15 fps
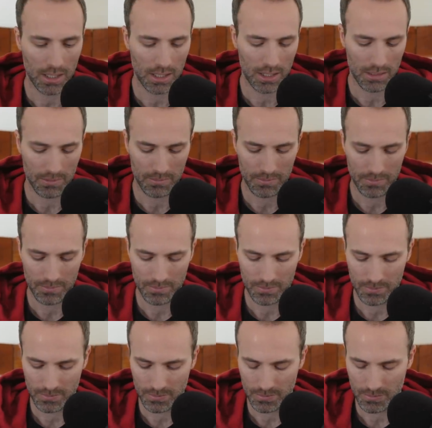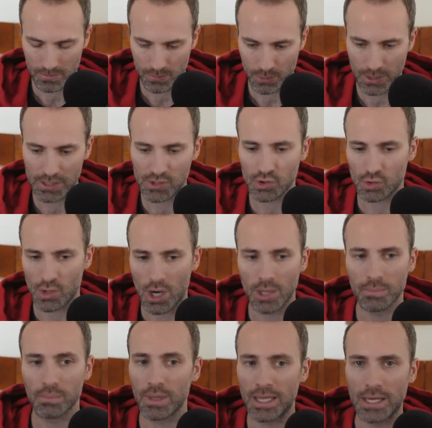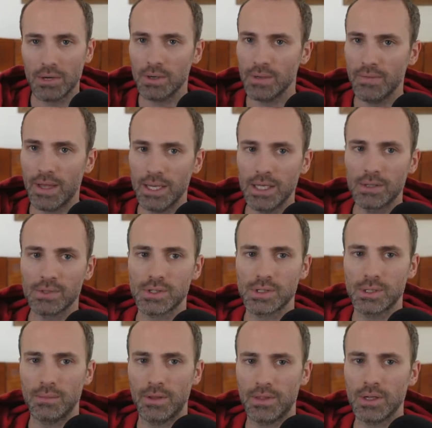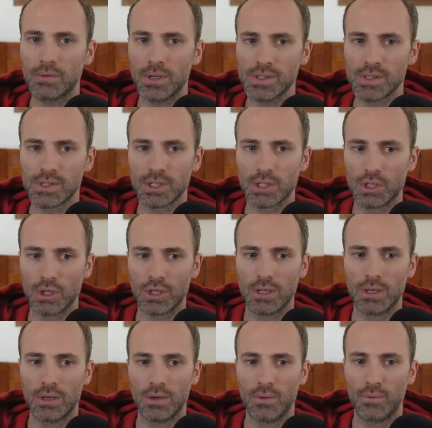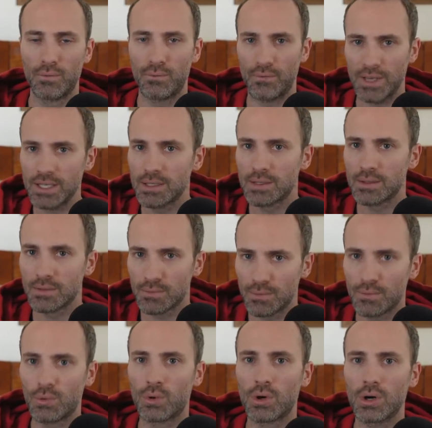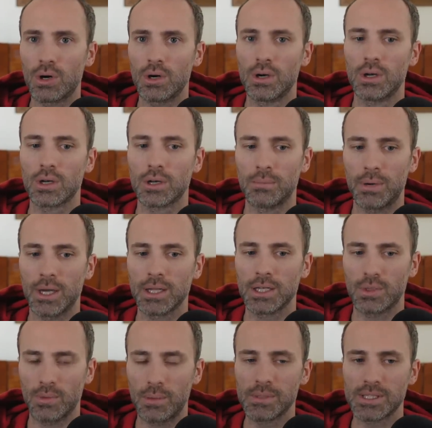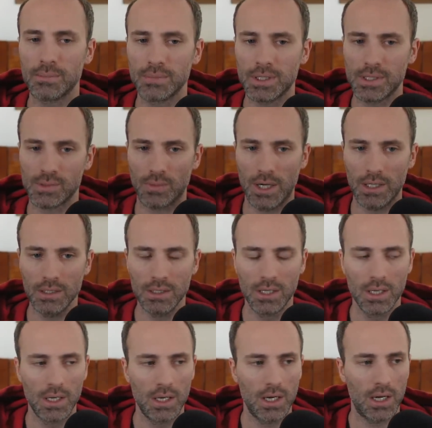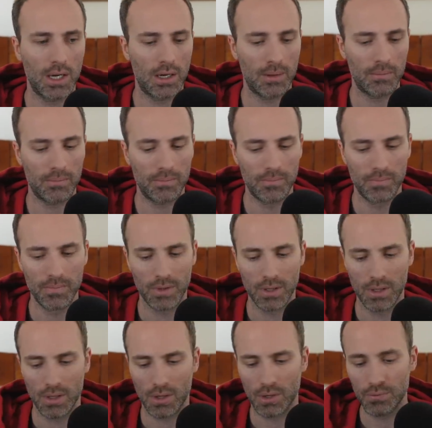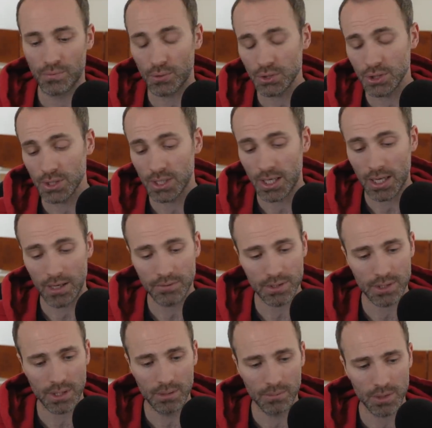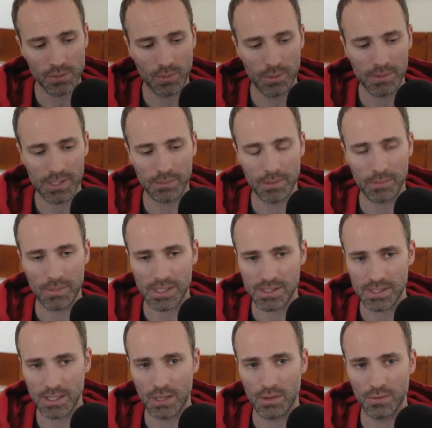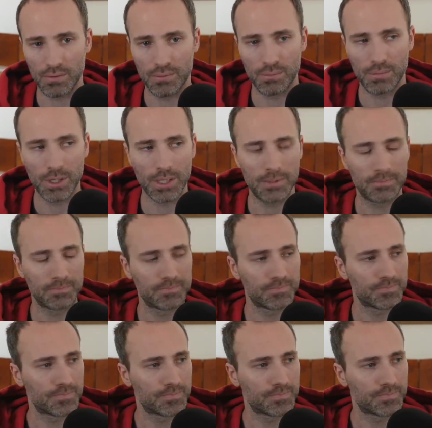um, pretty strong player in that ecosystem. I think Rust is a good fit for compiling to WebAssembly as well. Um, unfortunately, I haven't done much WebAssembly myself, but